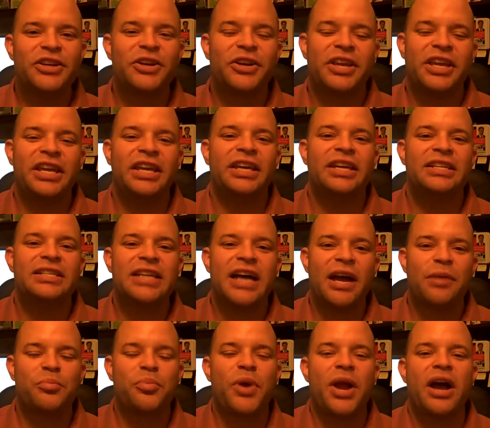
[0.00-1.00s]
your kids,
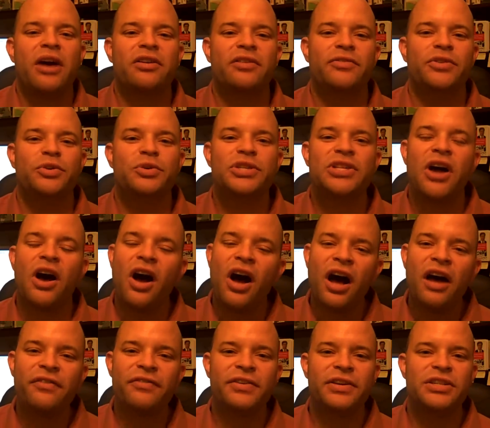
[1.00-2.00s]
I'm proud of you, as
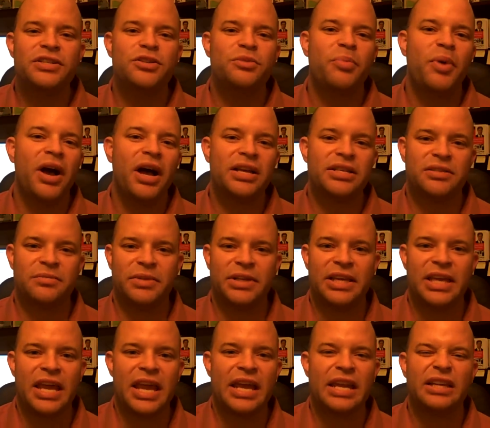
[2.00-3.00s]
often as you possibly
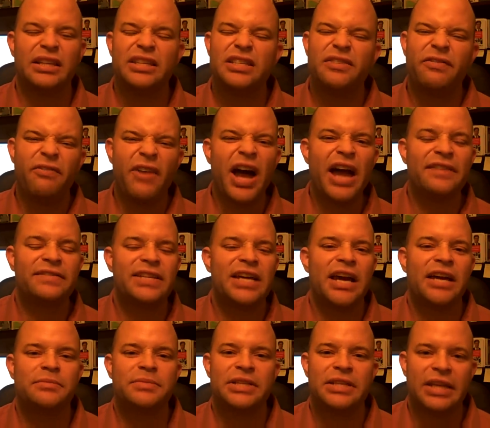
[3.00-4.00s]
can, at least 5
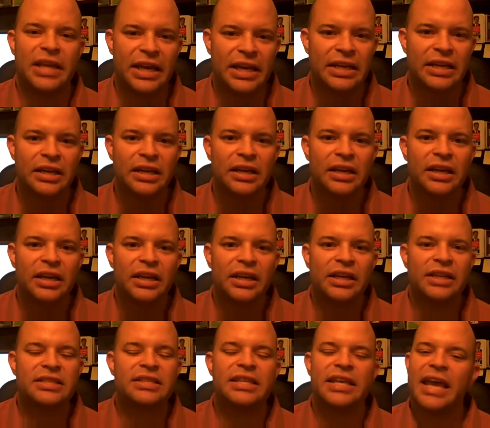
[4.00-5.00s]
times a day.
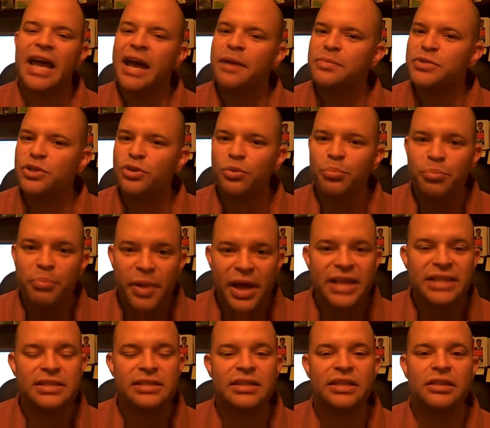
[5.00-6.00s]
It's the absolute
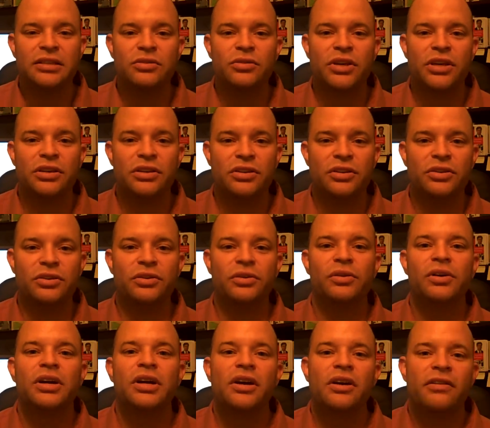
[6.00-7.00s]
best thing you can do
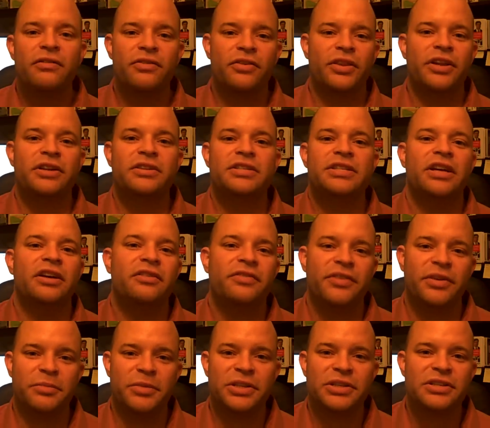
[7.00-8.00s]
for their
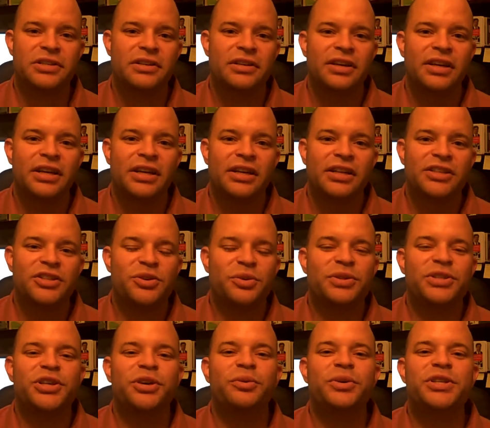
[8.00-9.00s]
self-image. So
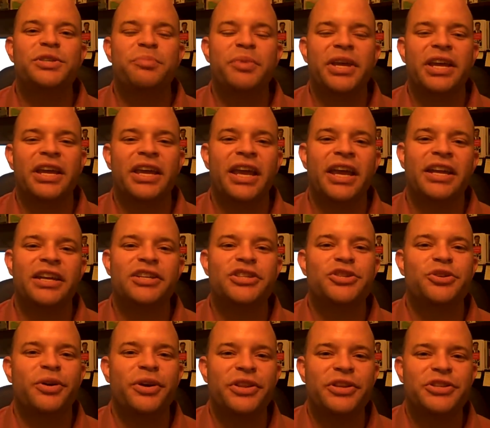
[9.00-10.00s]
until we speak again,
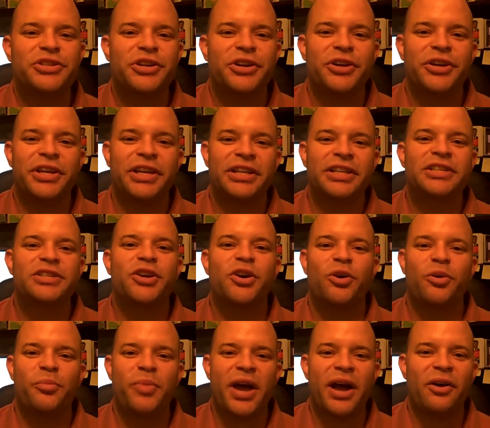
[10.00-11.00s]
enjoy the journey, and let's
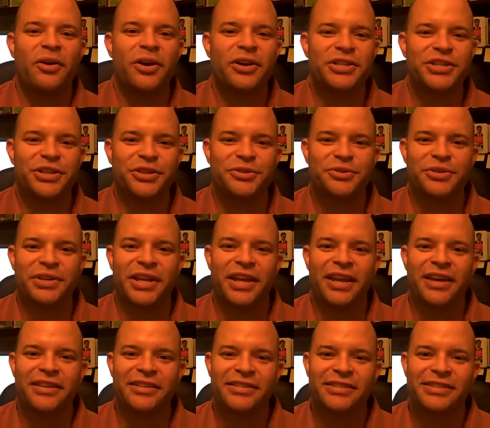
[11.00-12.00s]
go empower our children
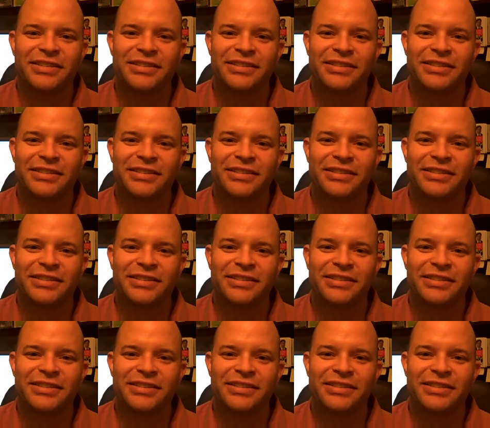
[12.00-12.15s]
together.